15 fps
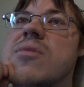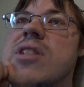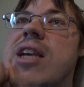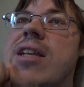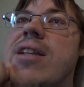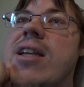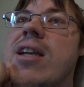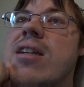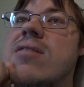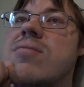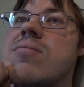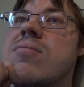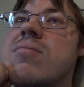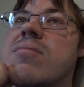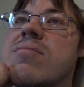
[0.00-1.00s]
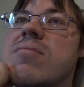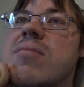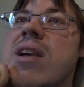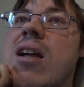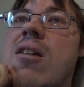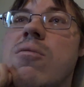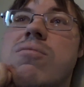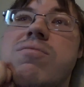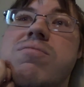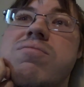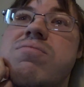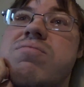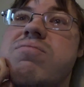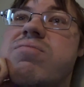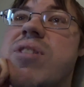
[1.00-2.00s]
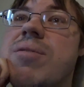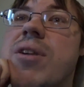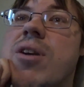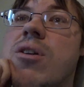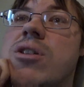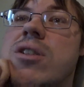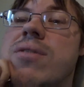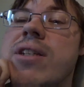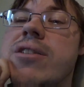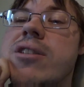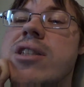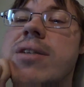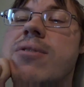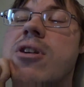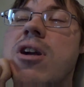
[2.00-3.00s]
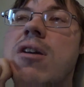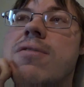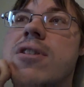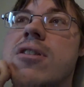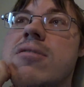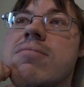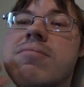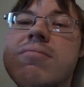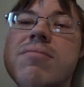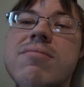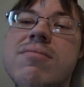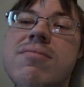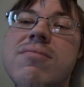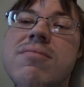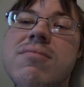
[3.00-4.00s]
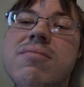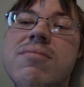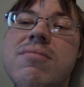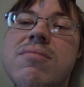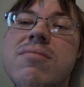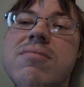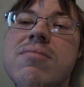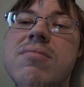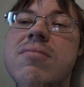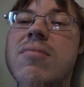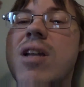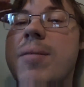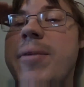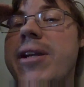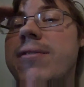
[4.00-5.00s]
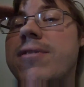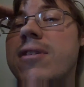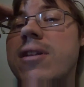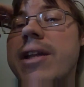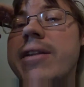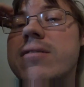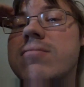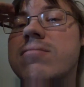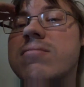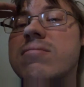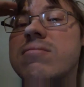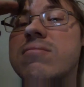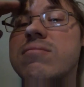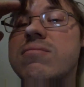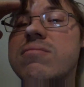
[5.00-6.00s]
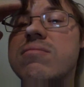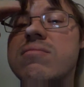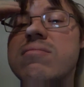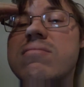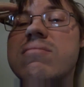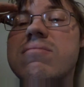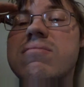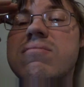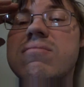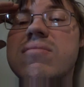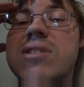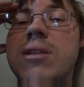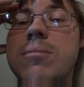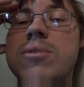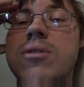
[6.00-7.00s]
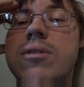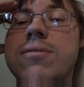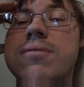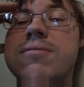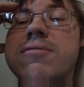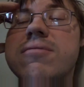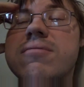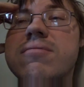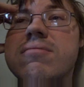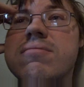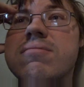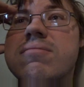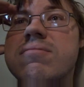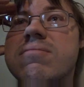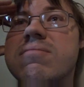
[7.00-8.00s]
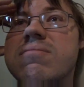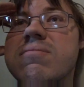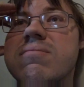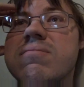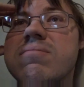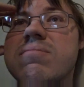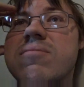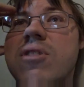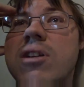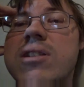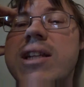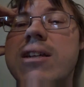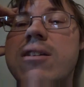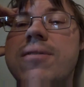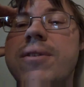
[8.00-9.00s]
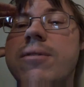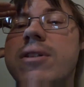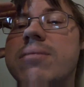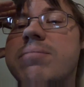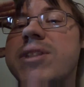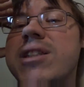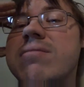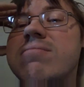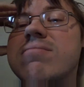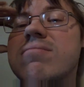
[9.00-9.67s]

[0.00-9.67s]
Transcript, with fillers: and yeah, hell, if the Ghost Adventures ever offer, I'm here for like some sort of lockdown if you want me.